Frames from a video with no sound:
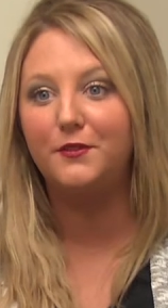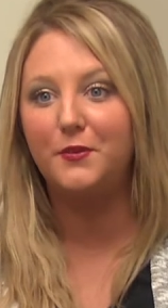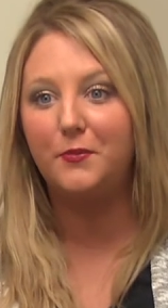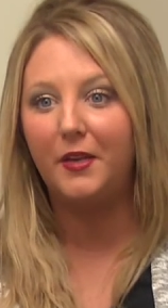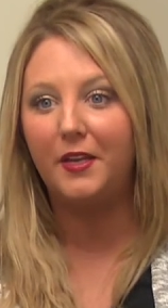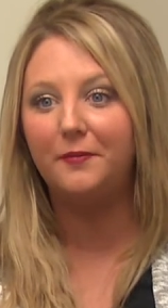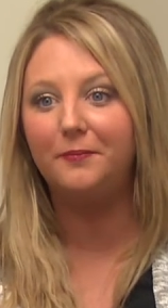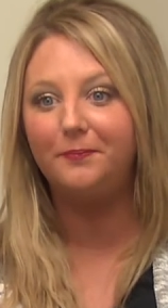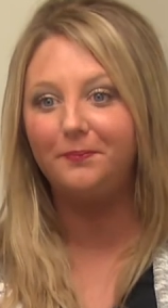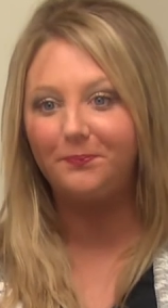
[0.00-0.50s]
to
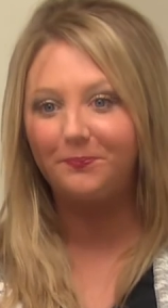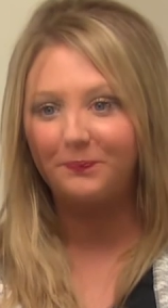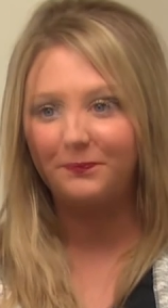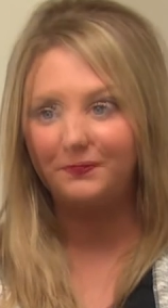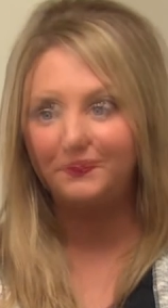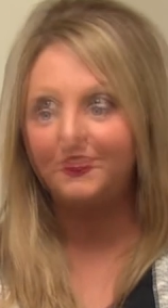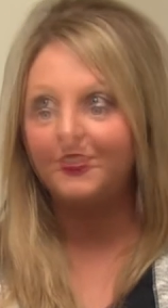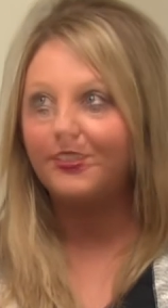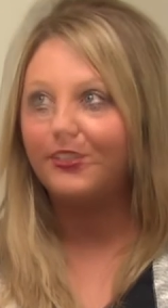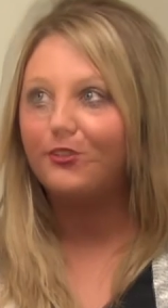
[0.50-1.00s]

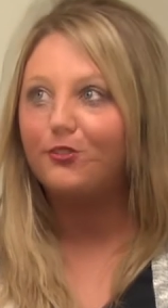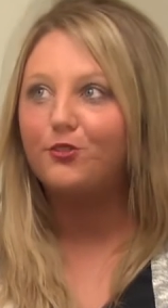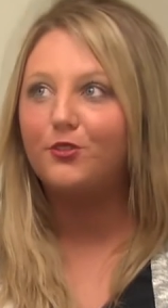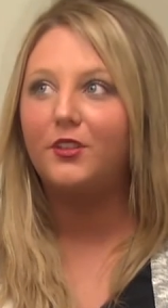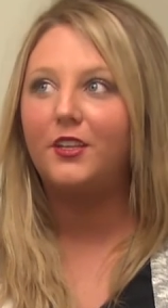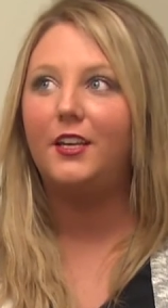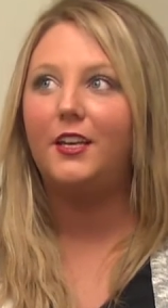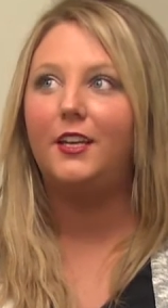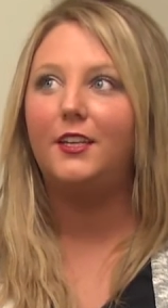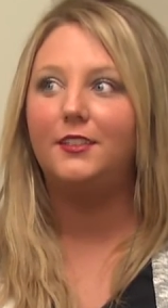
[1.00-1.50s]
me.
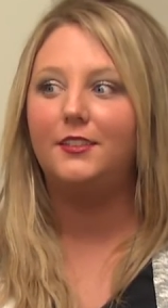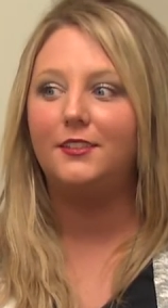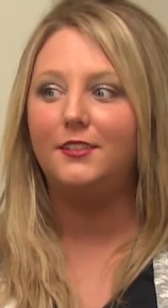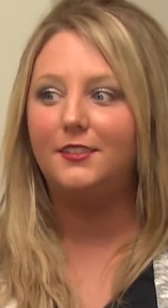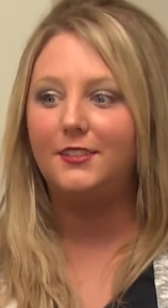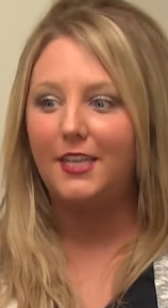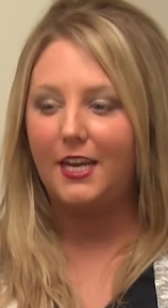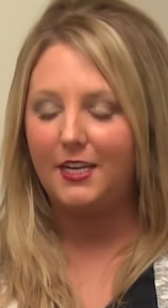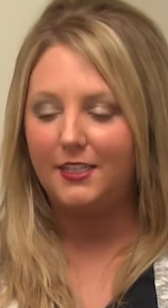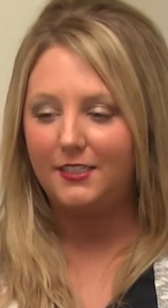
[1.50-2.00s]
Usually
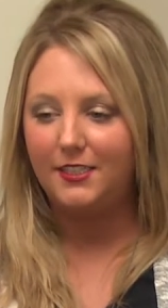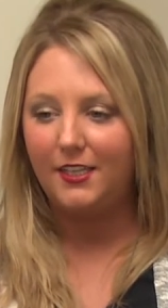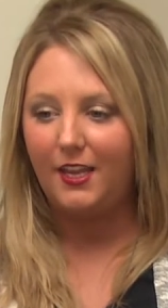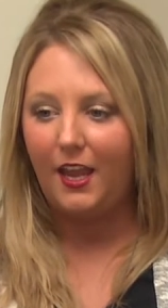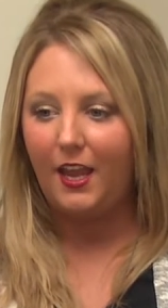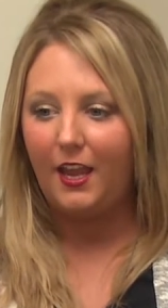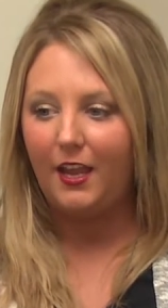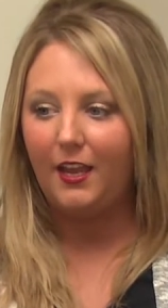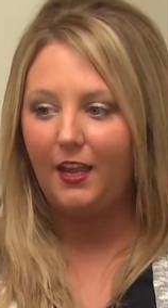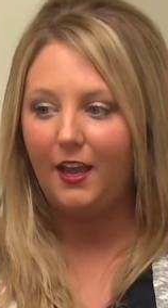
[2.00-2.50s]
day to
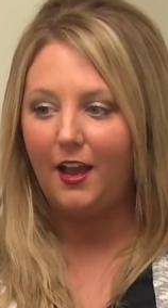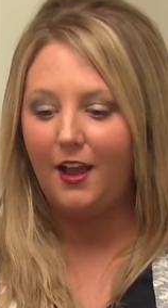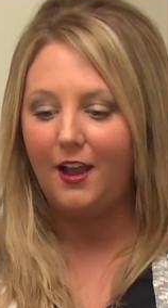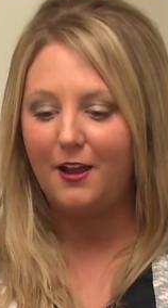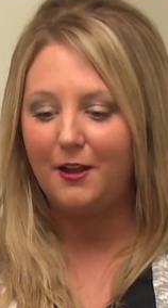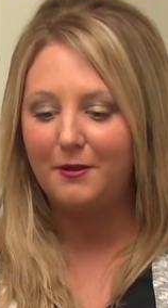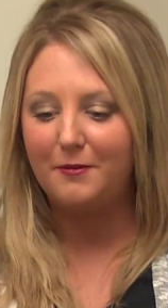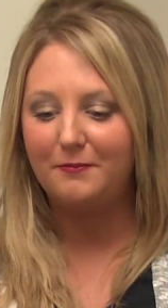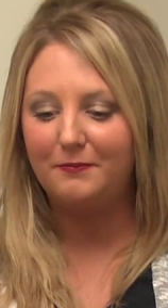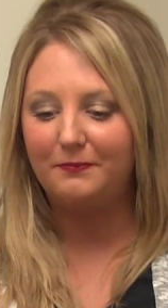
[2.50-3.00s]
day,
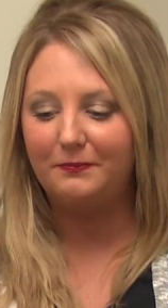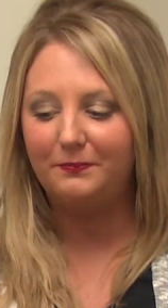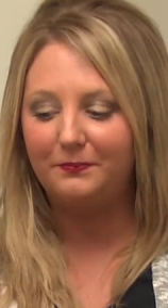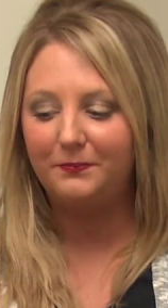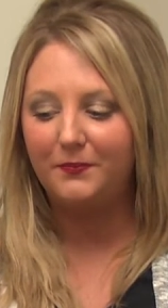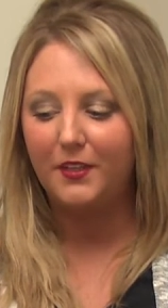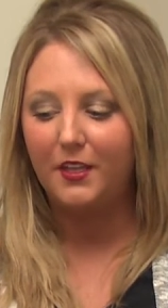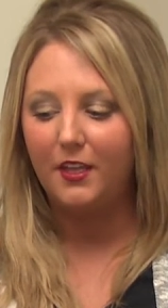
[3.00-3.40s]
um,